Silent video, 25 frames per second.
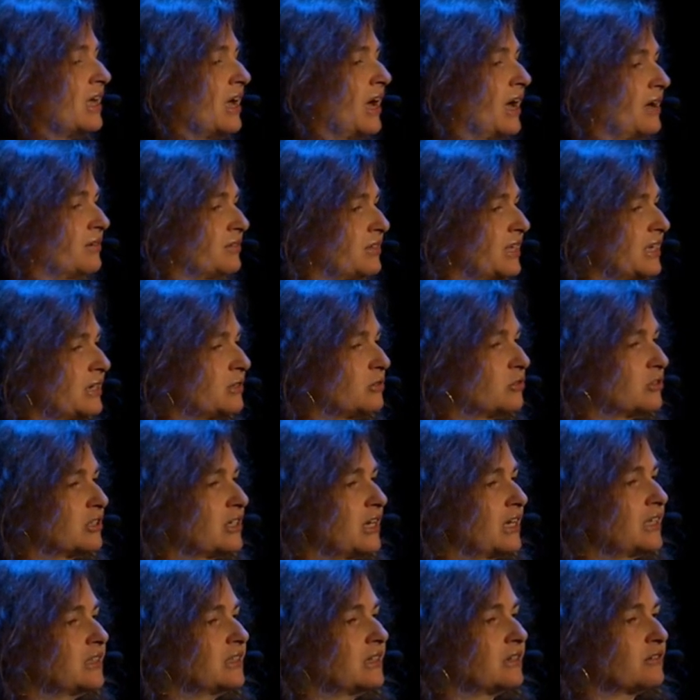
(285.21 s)
uh, they could
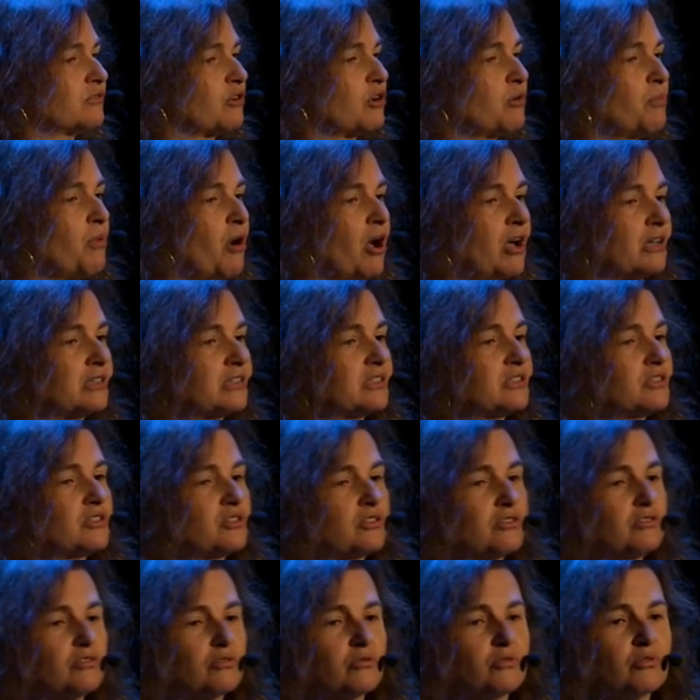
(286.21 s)
get a robot
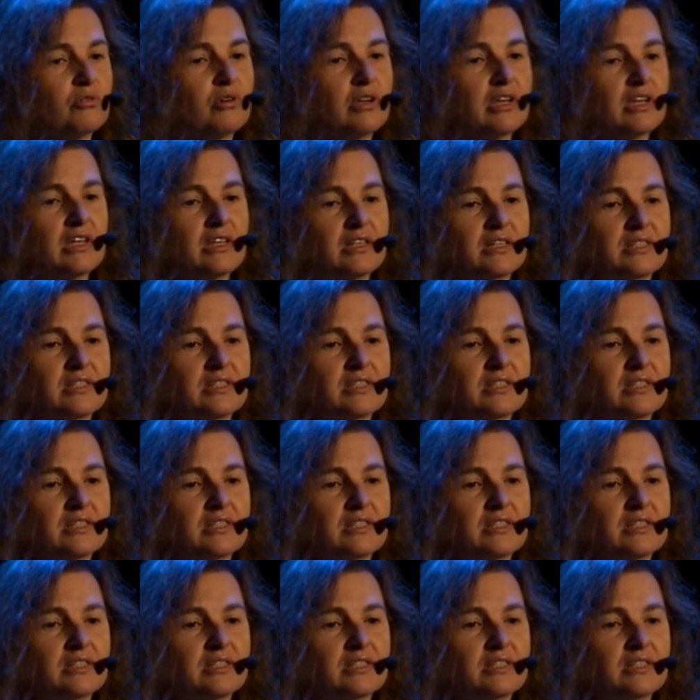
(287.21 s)
to do